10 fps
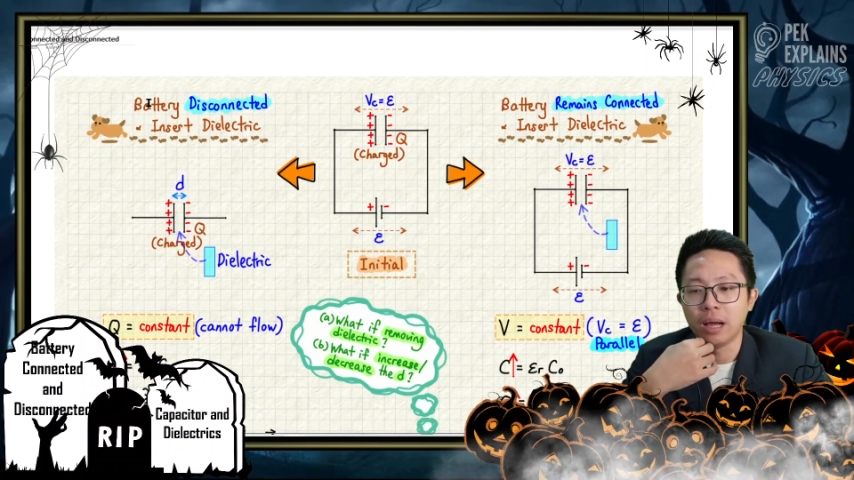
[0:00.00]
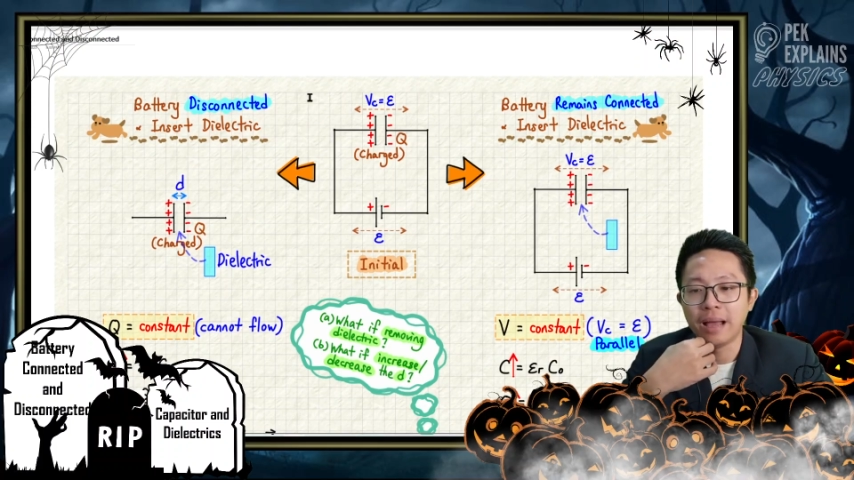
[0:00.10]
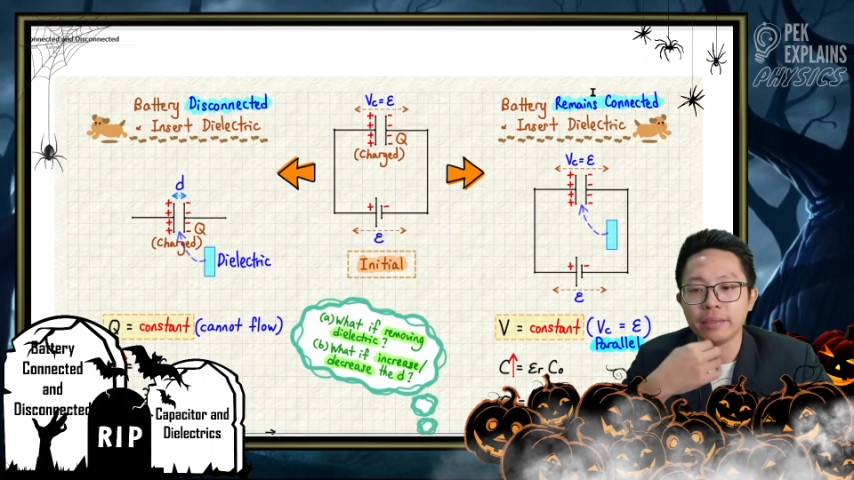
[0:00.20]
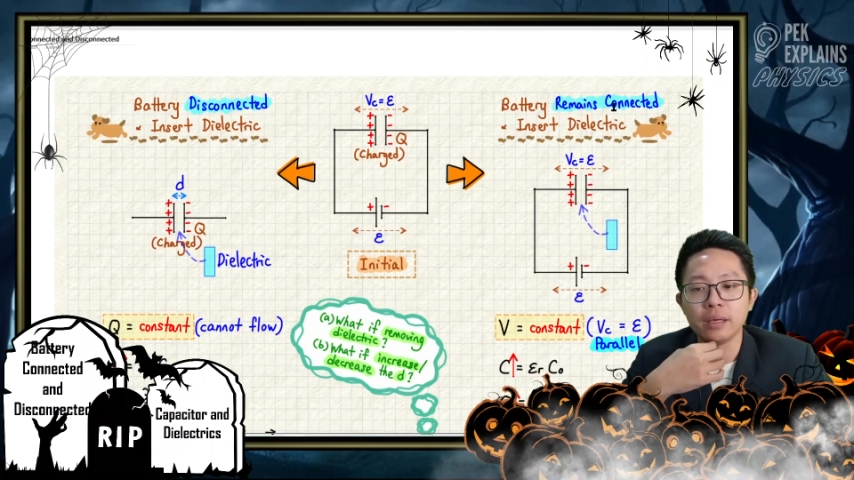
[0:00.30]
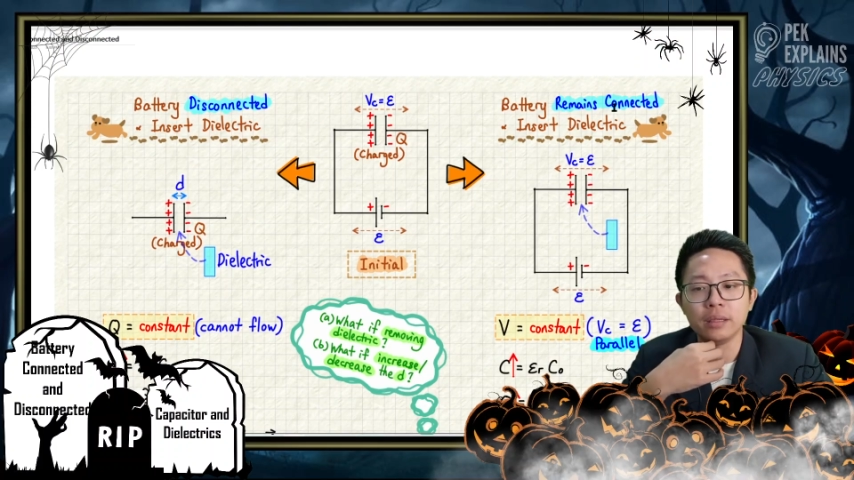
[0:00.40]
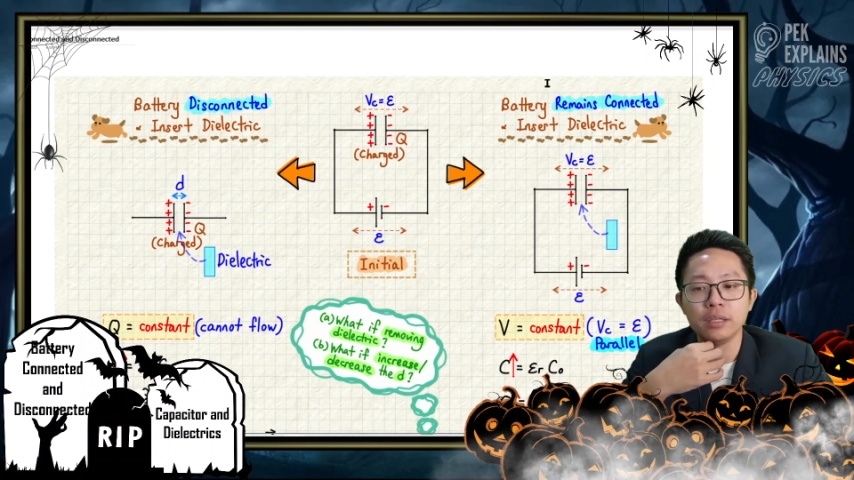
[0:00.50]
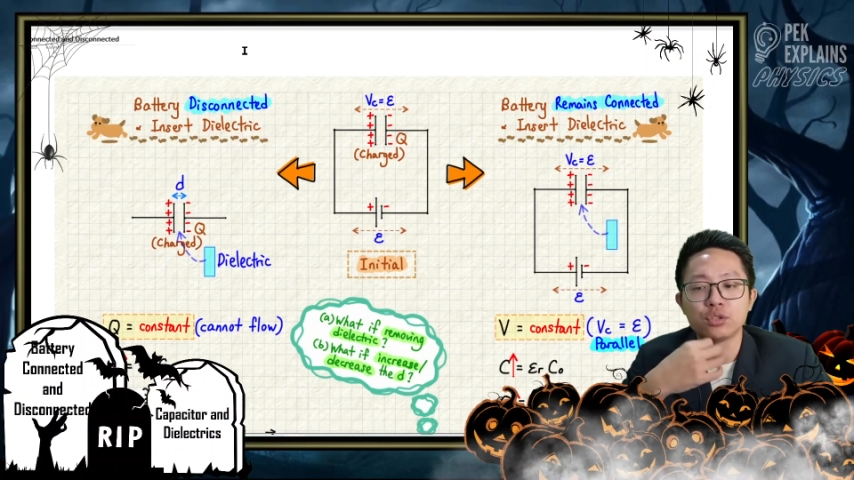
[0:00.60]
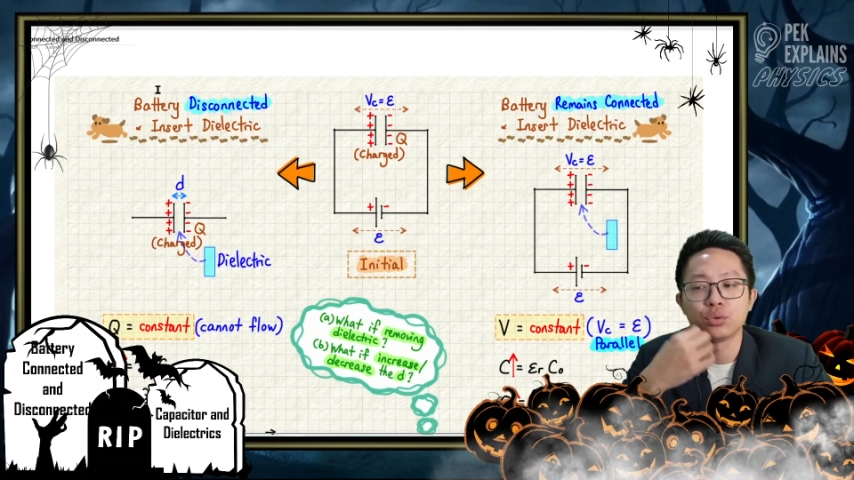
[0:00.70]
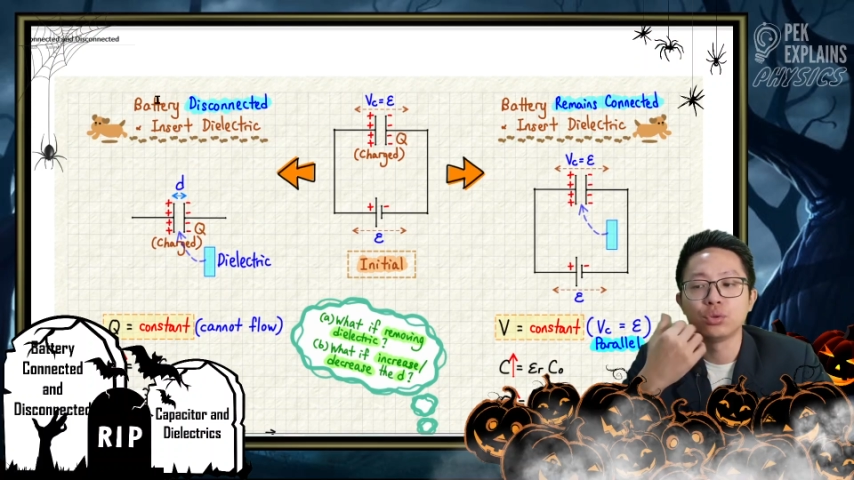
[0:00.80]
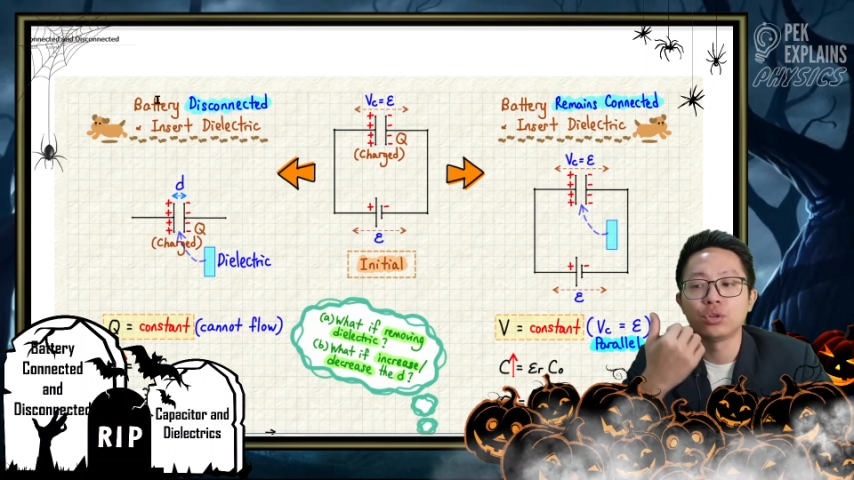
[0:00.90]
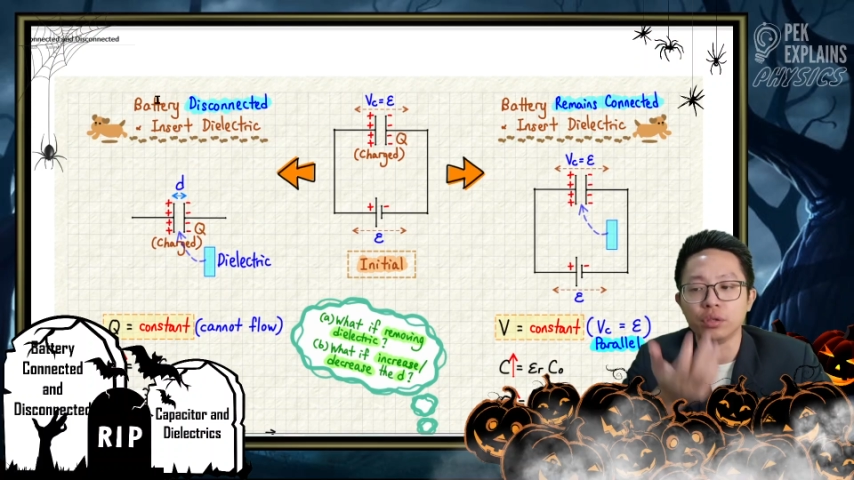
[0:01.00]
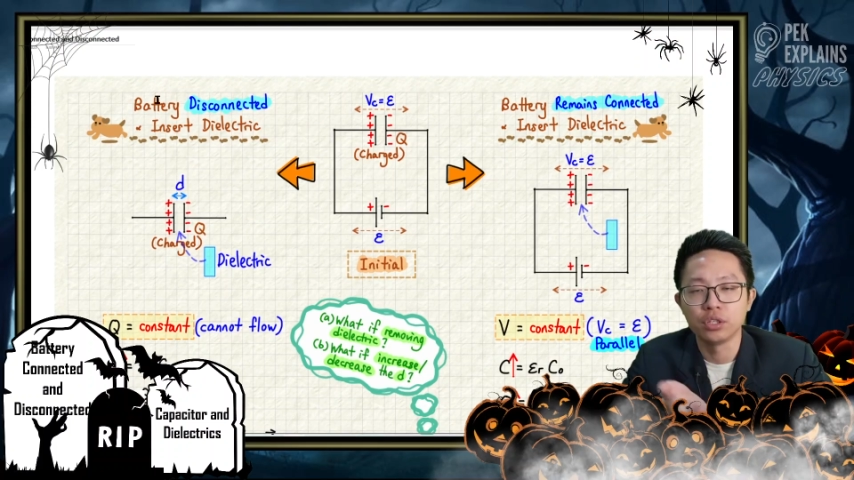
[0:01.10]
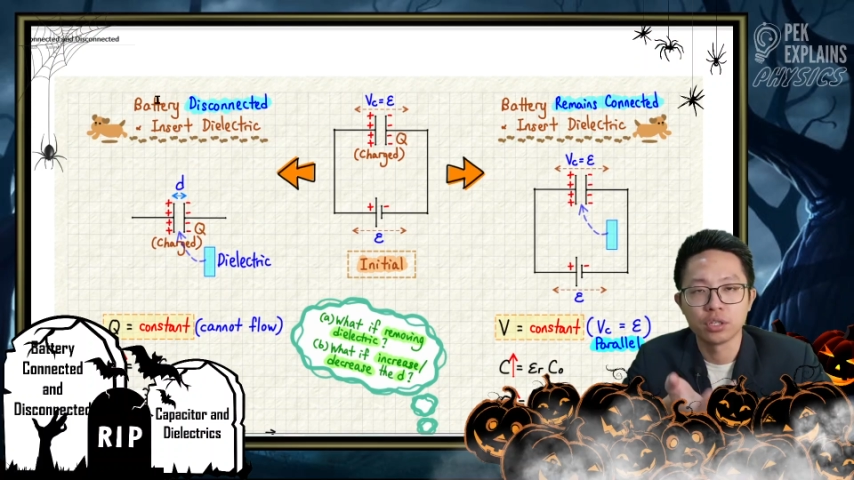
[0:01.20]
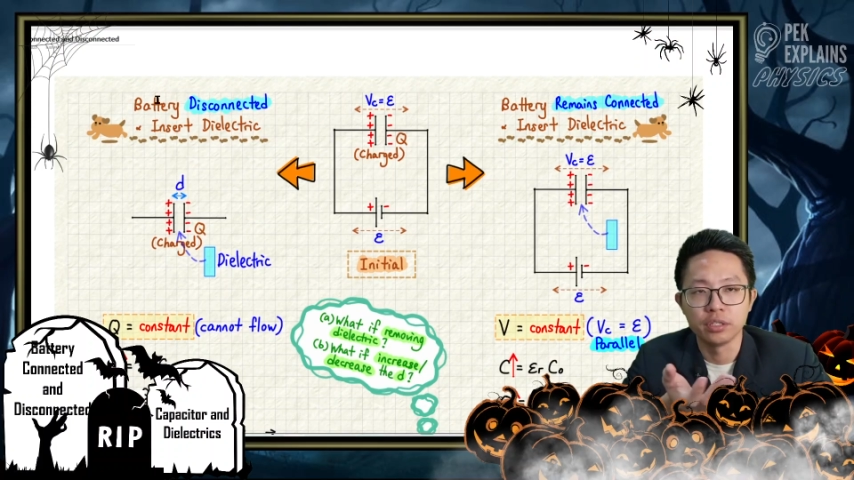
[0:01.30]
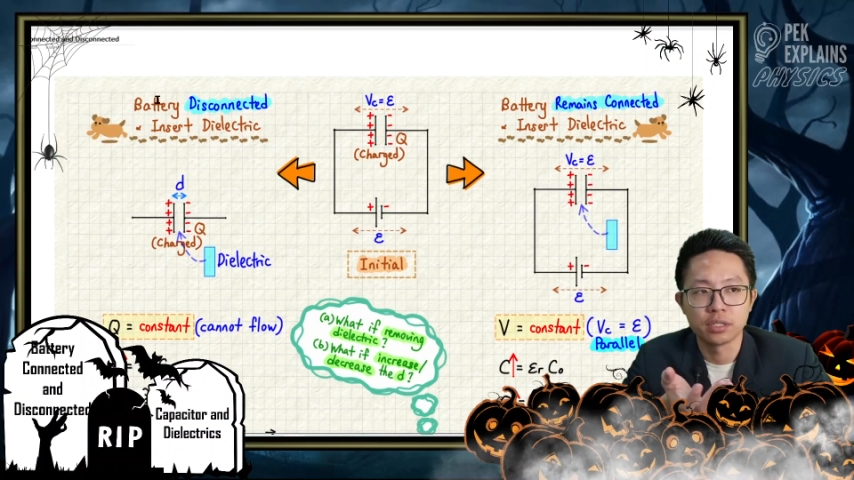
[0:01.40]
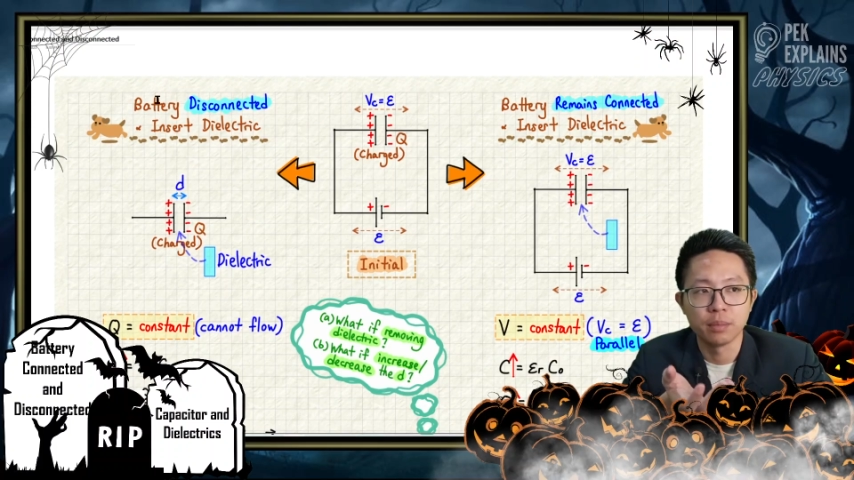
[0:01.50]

under these two conditions,